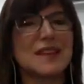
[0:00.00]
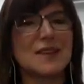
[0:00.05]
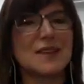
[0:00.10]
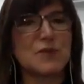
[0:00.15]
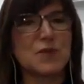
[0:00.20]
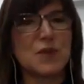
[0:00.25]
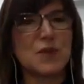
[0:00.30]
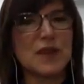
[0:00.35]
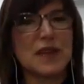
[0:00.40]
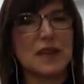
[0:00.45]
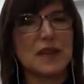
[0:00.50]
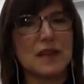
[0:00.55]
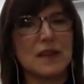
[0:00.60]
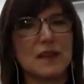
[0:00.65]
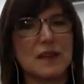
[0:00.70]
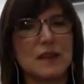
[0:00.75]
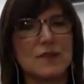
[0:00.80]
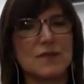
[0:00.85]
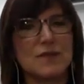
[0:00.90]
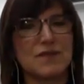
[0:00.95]

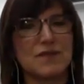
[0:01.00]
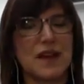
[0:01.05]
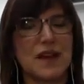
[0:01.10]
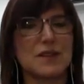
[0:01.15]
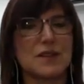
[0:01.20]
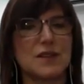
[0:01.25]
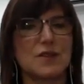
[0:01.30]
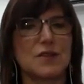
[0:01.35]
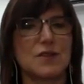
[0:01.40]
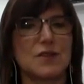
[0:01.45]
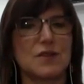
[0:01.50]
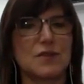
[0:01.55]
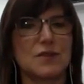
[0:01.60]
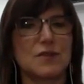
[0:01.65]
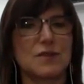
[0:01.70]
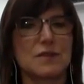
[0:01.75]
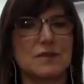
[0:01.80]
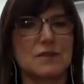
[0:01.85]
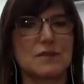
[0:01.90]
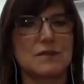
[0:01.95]
we
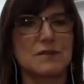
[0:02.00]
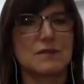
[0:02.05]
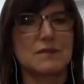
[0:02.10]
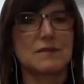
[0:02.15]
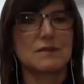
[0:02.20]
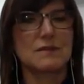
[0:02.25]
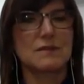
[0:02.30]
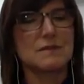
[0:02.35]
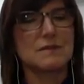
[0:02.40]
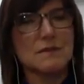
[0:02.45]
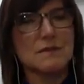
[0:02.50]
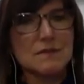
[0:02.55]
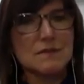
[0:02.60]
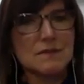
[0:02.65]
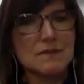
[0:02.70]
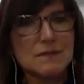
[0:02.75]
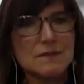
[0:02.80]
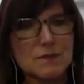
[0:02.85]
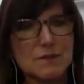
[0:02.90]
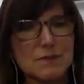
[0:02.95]
follow
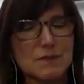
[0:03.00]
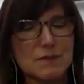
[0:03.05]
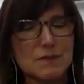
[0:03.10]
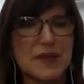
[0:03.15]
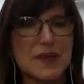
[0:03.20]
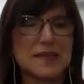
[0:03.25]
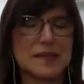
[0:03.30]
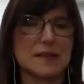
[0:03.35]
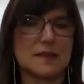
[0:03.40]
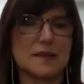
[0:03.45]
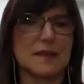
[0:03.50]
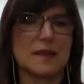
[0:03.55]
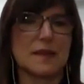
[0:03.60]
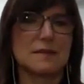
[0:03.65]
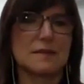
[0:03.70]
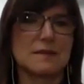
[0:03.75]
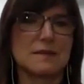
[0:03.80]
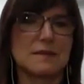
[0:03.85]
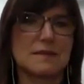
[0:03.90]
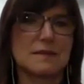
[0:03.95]
Beis
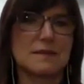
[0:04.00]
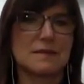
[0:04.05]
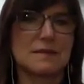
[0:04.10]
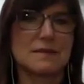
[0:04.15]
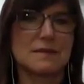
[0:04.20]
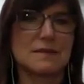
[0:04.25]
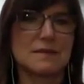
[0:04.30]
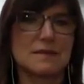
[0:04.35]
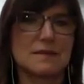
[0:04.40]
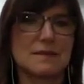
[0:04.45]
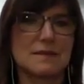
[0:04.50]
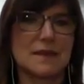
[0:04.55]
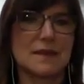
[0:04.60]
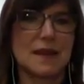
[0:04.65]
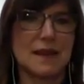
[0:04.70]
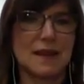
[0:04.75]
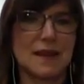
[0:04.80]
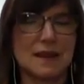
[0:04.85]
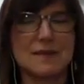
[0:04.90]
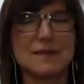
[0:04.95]
Hillel,
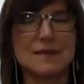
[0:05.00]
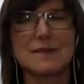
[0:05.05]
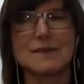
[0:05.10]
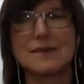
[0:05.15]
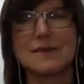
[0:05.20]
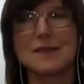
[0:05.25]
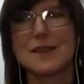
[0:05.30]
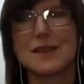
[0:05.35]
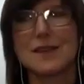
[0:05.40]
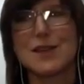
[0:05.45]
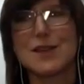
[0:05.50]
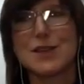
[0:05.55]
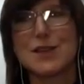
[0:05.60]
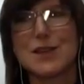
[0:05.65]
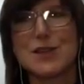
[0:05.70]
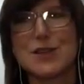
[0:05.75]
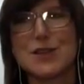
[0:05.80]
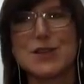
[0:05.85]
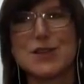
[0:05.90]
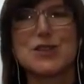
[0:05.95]
okay?
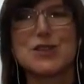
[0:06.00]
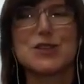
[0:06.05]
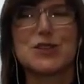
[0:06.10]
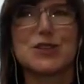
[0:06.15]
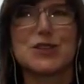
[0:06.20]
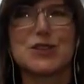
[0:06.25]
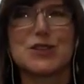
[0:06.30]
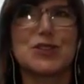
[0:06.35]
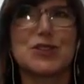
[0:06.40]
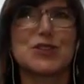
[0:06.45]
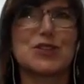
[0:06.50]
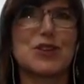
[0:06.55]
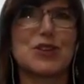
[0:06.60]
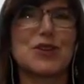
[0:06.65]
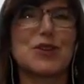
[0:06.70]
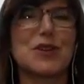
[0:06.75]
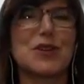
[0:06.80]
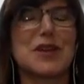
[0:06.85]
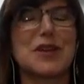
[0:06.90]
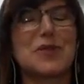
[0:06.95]

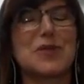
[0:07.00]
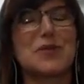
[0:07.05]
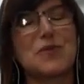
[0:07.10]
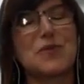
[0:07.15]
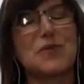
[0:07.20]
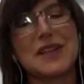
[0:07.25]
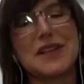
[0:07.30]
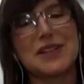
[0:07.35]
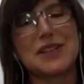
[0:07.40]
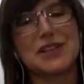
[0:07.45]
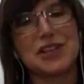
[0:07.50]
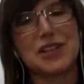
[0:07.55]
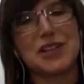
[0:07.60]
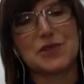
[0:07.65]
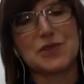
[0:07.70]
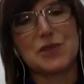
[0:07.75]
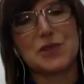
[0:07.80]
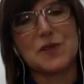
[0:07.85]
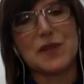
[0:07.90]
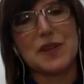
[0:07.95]
So what he
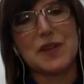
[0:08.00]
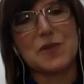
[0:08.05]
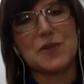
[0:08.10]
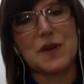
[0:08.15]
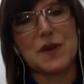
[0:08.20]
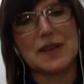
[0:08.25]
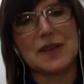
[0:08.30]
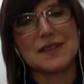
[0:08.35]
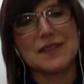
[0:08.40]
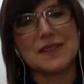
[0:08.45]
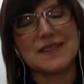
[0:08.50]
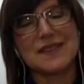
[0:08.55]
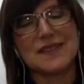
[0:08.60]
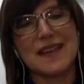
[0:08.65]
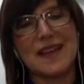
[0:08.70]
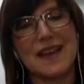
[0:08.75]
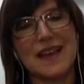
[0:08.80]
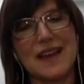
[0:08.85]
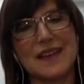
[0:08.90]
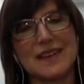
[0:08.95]
shared with me was
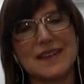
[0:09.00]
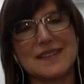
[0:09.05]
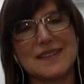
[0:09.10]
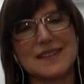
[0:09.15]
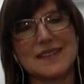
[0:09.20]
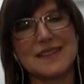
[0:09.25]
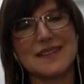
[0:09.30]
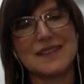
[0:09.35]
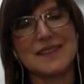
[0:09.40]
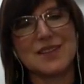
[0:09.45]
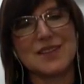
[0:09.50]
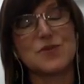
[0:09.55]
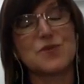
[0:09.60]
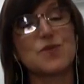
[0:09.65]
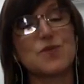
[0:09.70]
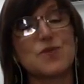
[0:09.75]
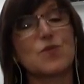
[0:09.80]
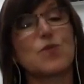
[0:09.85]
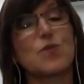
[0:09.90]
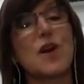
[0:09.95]
that
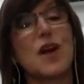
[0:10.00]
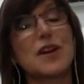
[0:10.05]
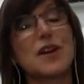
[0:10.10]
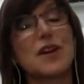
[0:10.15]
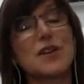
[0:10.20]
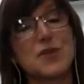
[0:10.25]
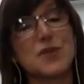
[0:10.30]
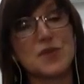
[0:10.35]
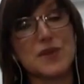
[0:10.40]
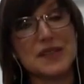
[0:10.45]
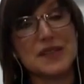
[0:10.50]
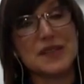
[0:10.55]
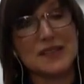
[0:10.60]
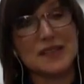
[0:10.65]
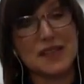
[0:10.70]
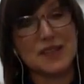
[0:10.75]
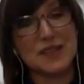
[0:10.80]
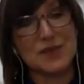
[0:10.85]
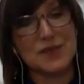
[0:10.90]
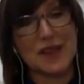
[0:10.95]
the part of the
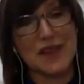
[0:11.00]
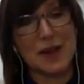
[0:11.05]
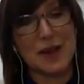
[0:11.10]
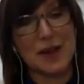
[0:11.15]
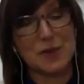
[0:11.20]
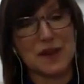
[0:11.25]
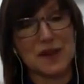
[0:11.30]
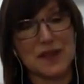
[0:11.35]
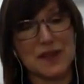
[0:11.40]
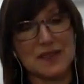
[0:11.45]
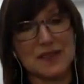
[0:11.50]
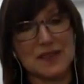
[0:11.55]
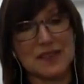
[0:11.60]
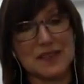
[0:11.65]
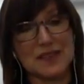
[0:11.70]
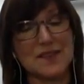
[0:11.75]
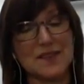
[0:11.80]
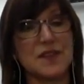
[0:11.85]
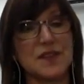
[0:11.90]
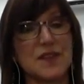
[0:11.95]
reasoning for that was
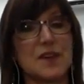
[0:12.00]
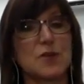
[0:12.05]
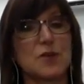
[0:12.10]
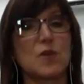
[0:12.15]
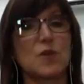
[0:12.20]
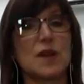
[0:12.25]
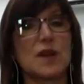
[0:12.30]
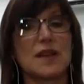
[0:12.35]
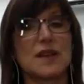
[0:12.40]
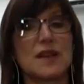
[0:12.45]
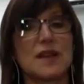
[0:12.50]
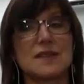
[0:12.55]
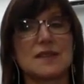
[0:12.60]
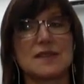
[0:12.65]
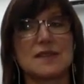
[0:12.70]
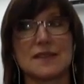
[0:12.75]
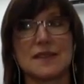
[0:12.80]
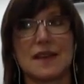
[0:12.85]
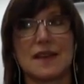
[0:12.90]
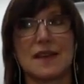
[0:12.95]
if there
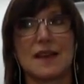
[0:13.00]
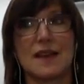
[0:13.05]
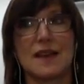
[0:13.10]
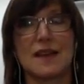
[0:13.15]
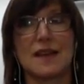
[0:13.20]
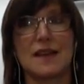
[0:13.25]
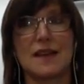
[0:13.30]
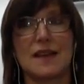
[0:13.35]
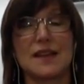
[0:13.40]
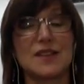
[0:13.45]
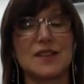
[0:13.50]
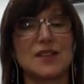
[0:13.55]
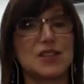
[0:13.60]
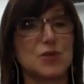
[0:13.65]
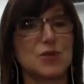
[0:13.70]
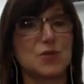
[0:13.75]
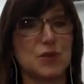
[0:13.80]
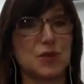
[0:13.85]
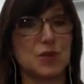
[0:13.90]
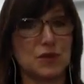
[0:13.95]
was a
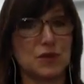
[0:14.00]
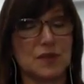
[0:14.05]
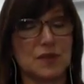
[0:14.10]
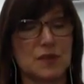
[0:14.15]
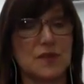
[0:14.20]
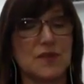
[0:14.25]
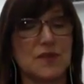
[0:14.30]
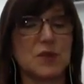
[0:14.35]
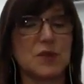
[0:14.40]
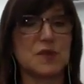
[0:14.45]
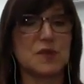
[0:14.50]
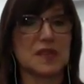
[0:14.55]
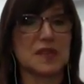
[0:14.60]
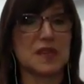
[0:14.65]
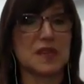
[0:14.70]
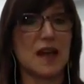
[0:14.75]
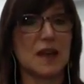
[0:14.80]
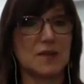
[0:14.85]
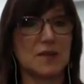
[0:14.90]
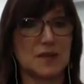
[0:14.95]
dispute, if there was a
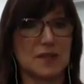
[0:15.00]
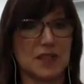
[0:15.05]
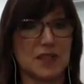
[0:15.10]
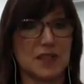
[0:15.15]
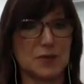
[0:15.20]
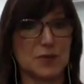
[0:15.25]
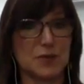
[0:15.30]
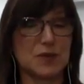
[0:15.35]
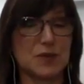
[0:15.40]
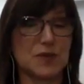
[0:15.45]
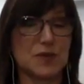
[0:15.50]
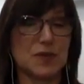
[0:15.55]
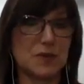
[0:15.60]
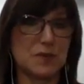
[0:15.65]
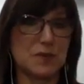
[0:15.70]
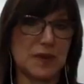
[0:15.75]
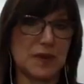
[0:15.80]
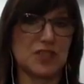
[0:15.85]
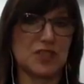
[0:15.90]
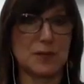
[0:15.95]
conflict between
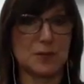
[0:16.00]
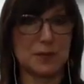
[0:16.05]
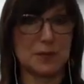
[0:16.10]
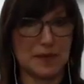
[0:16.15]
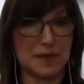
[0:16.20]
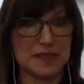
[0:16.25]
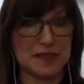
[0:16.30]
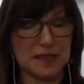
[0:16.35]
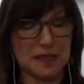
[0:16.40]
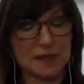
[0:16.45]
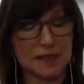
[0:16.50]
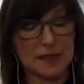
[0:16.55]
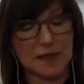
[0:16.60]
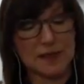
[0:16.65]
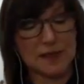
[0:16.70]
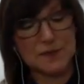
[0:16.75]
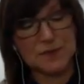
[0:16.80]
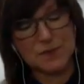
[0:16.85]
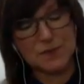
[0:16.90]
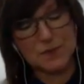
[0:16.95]
Beis Shammai and Beis
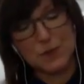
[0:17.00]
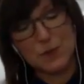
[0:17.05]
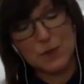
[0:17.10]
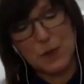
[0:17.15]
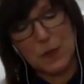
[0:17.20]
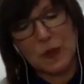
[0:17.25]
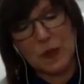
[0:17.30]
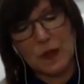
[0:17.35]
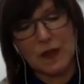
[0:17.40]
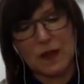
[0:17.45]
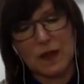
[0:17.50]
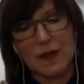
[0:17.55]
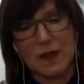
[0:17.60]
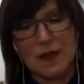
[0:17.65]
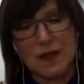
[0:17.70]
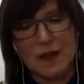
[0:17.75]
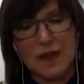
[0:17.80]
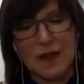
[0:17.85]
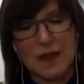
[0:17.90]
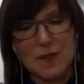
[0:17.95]
Hillel,
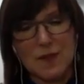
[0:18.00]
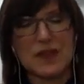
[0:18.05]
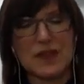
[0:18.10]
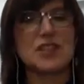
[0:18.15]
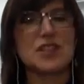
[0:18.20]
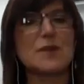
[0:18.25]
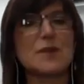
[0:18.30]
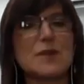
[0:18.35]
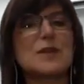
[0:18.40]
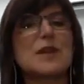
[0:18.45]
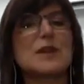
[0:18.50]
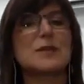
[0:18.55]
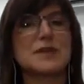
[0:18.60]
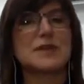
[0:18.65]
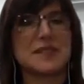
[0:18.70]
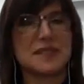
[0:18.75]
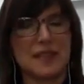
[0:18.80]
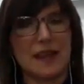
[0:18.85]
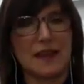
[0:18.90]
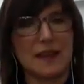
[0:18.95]
Beis Shammai would
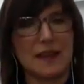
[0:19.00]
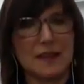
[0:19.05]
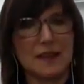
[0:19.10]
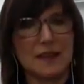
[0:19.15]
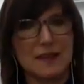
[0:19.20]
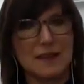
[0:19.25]
say,